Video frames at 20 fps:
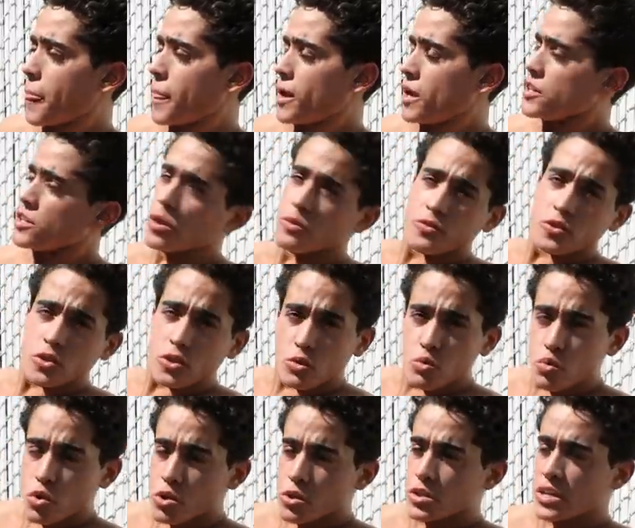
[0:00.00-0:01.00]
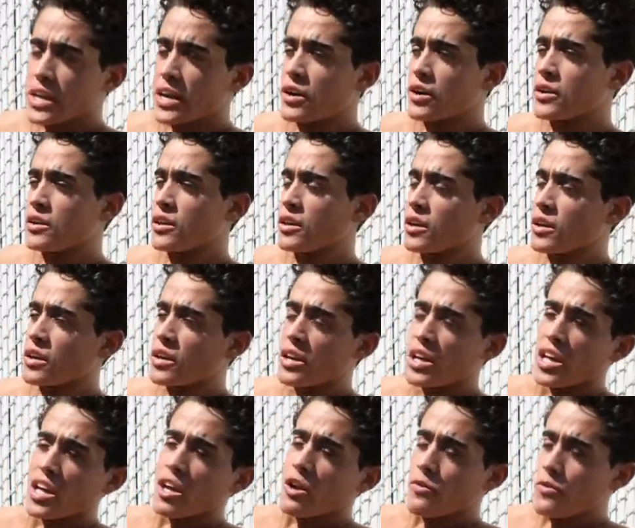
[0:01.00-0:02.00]
You know, if you're in a rural area,
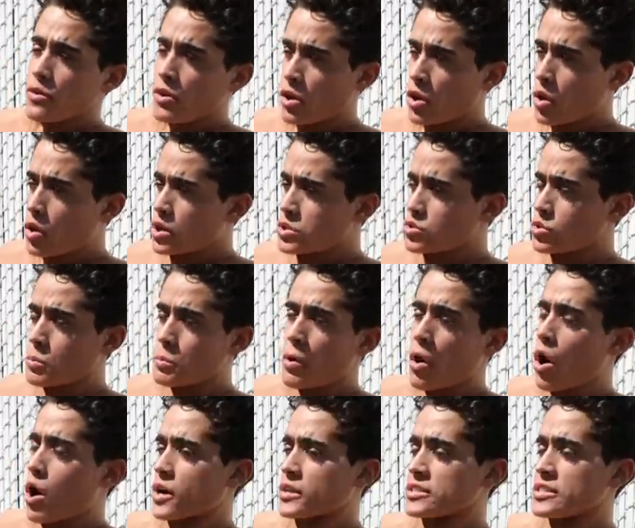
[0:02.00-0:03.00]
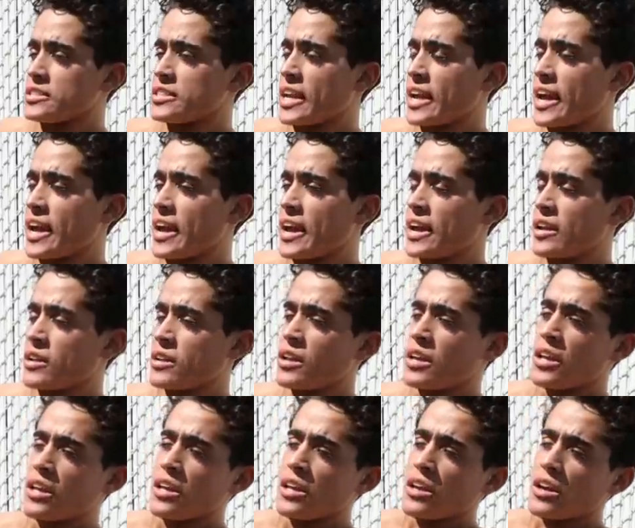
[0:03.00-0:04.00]
if you can go out to a park to tan,
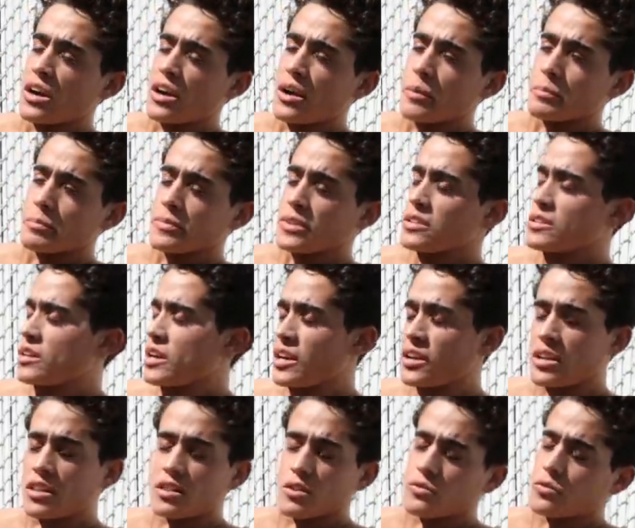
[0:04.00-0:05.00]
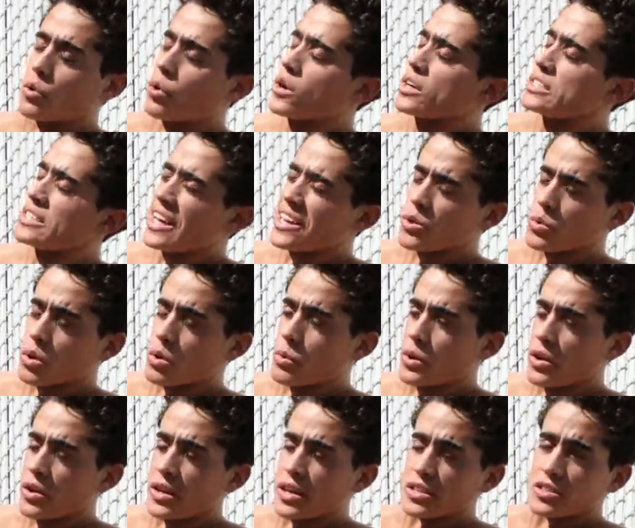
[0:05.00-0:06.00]
and in the forest, anywhere
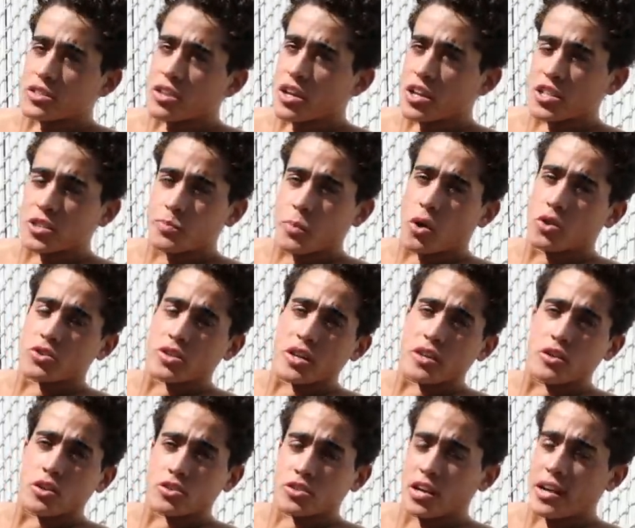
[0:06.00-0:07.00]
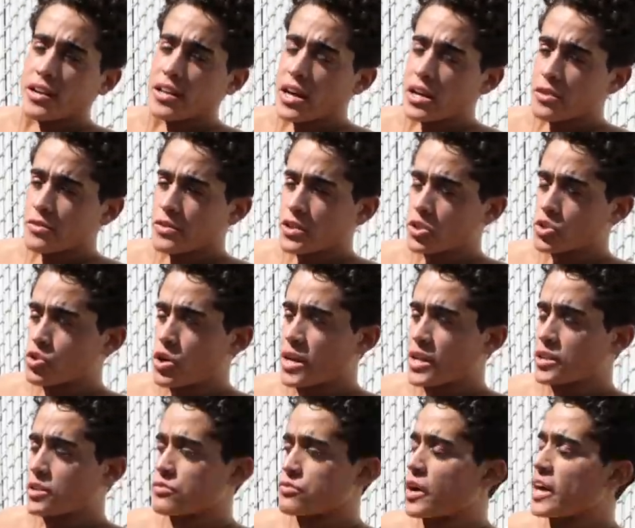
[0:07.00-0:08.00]
where you can get sun exposure and there's not a lot of
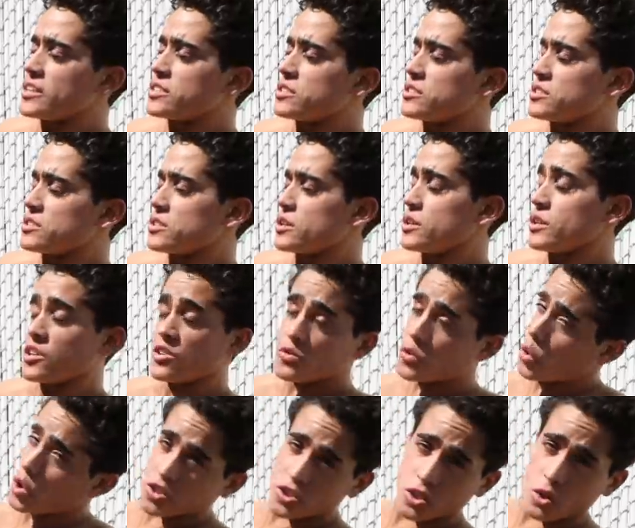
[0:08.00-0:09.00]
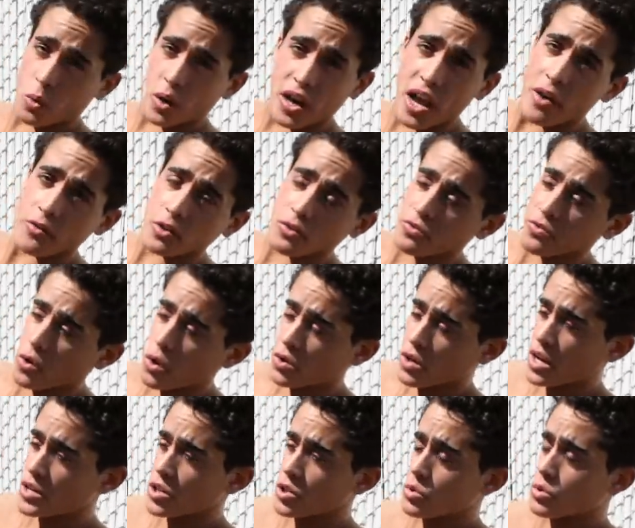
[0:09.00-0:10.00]
electronic devices, of course you don't want to have your
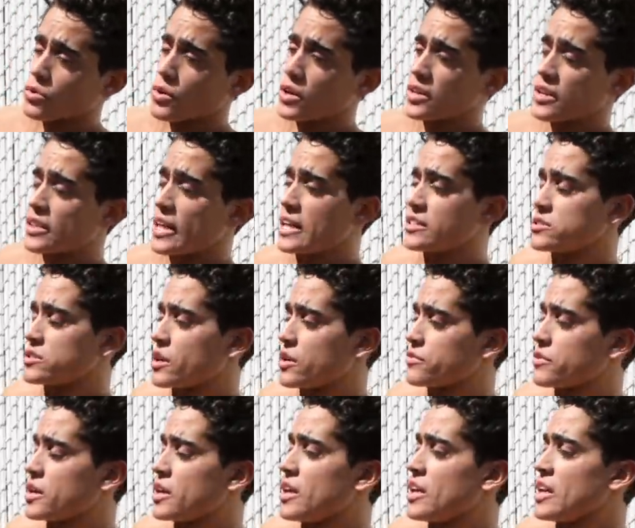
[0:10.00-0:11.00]
phone on you or any of that stuff.